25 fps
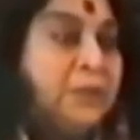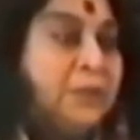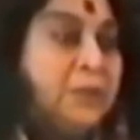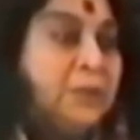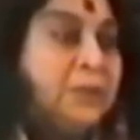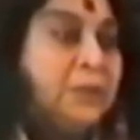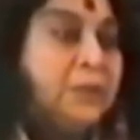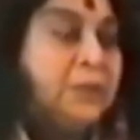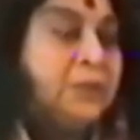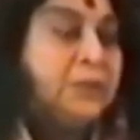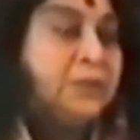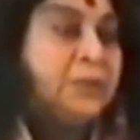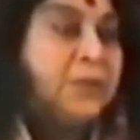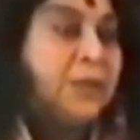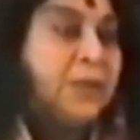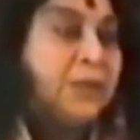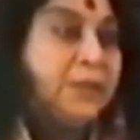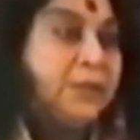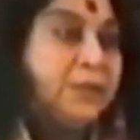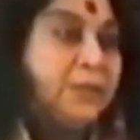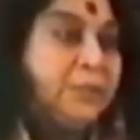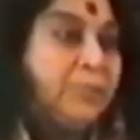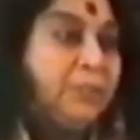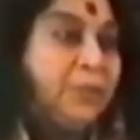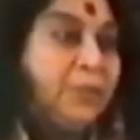the
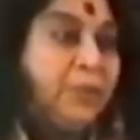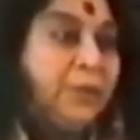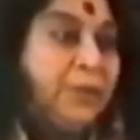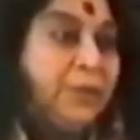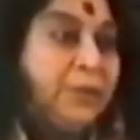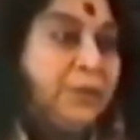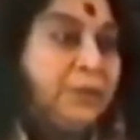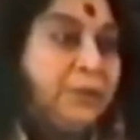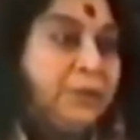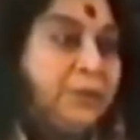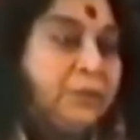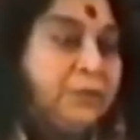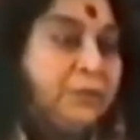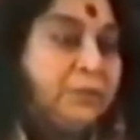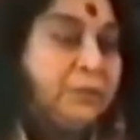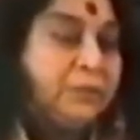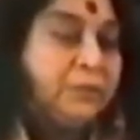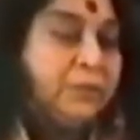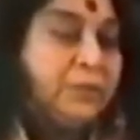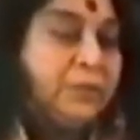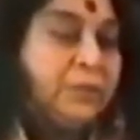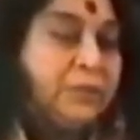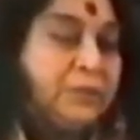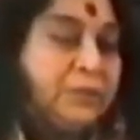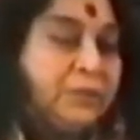starting point
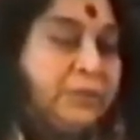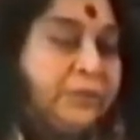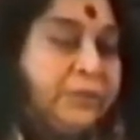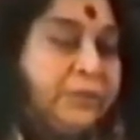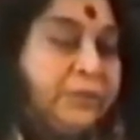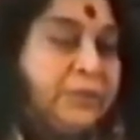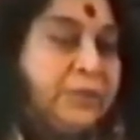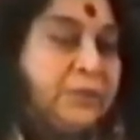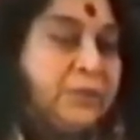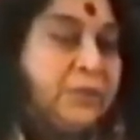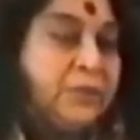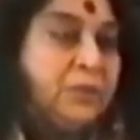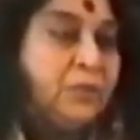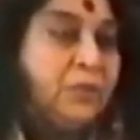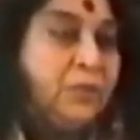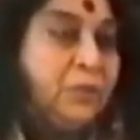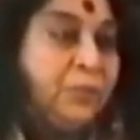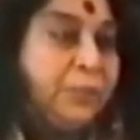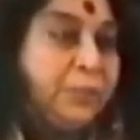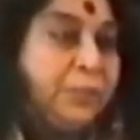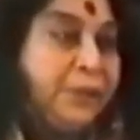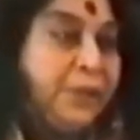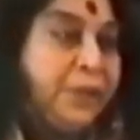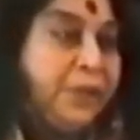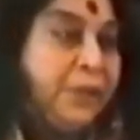was first the
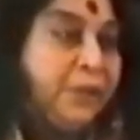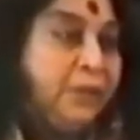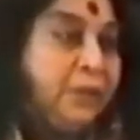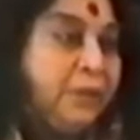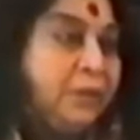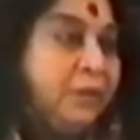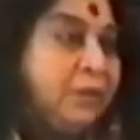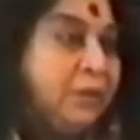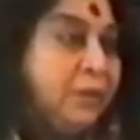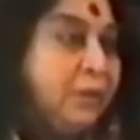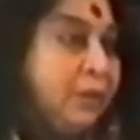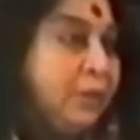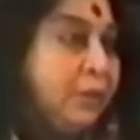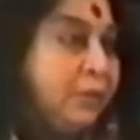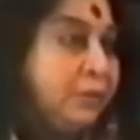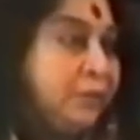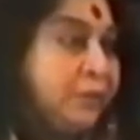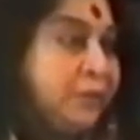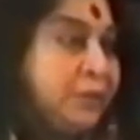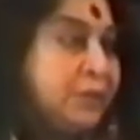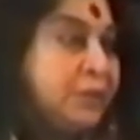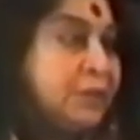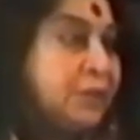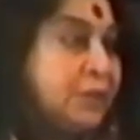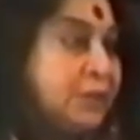opening of the
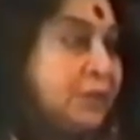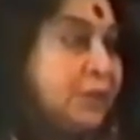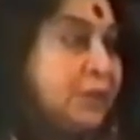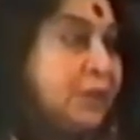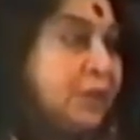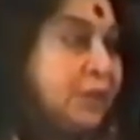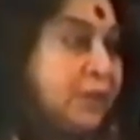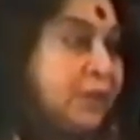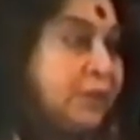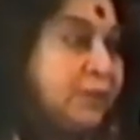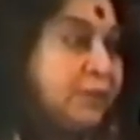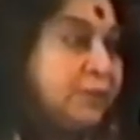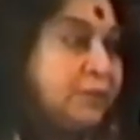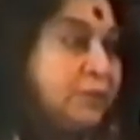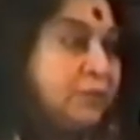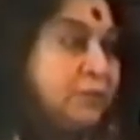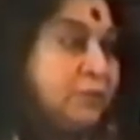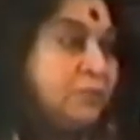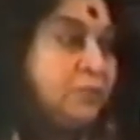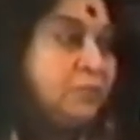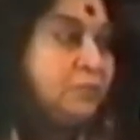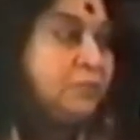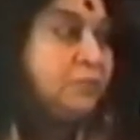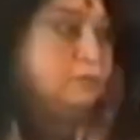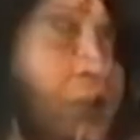Sahasrara
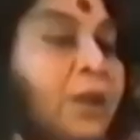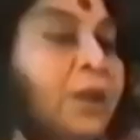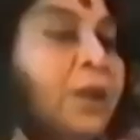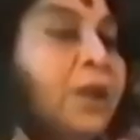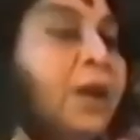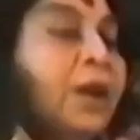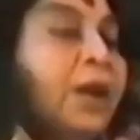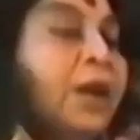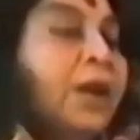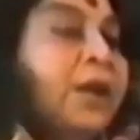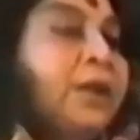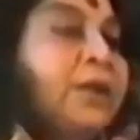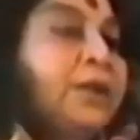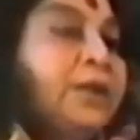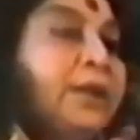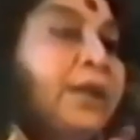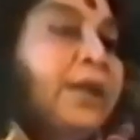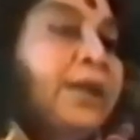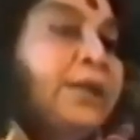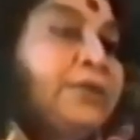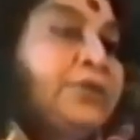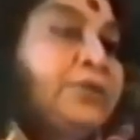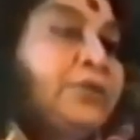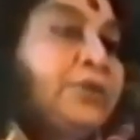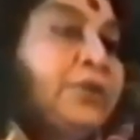and
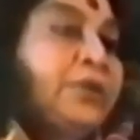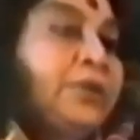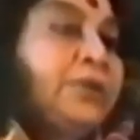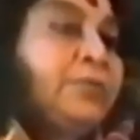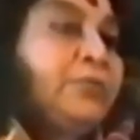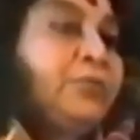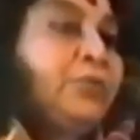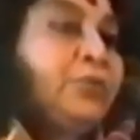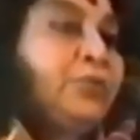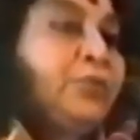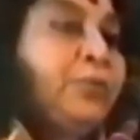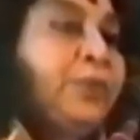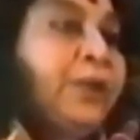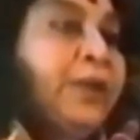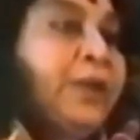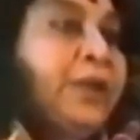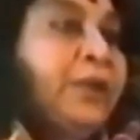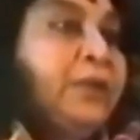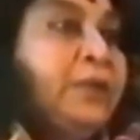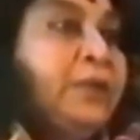gradually moving